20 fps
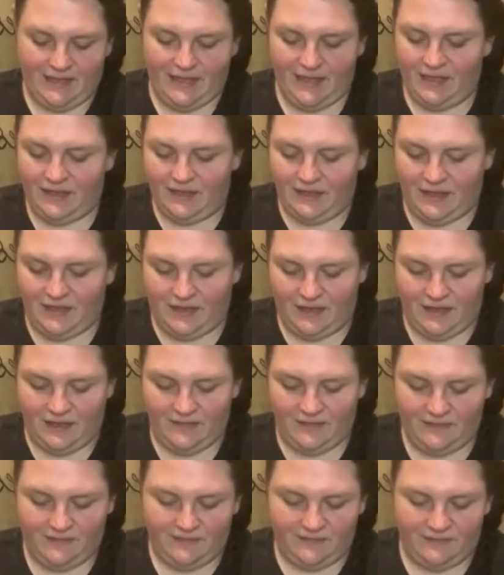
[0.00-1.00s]
it's good.
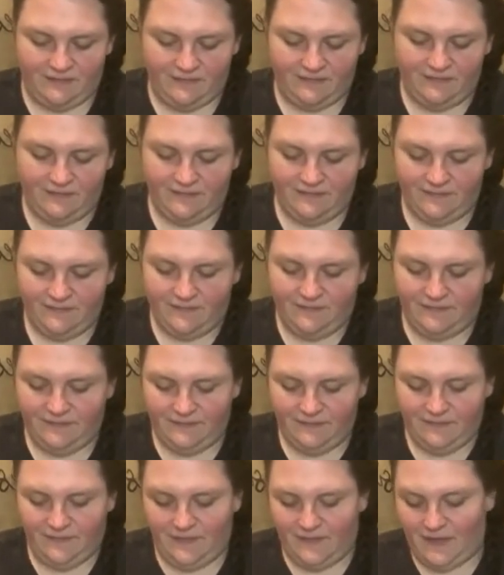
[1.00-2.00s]

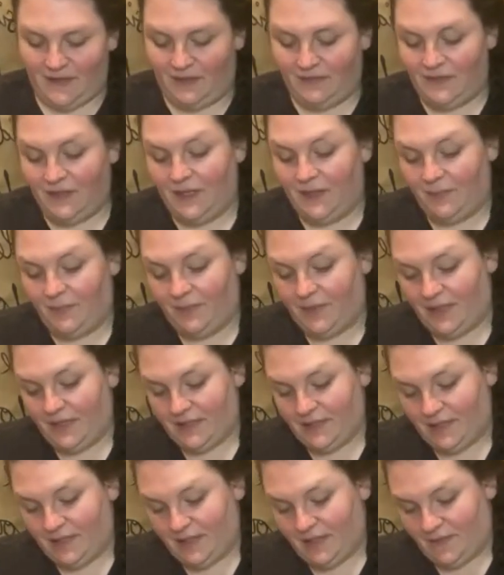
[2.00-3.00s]
I've done
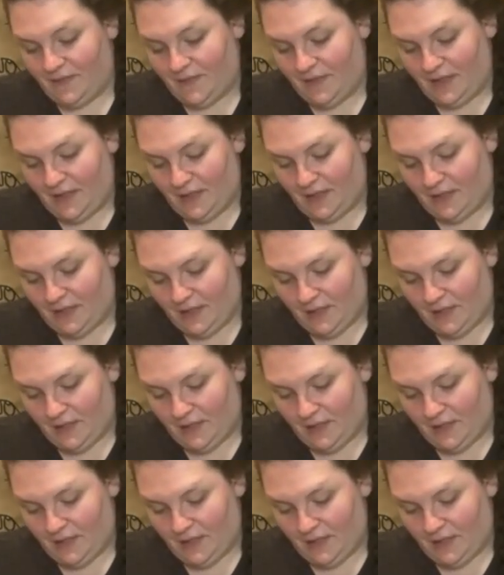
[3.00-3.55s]
plenty of these.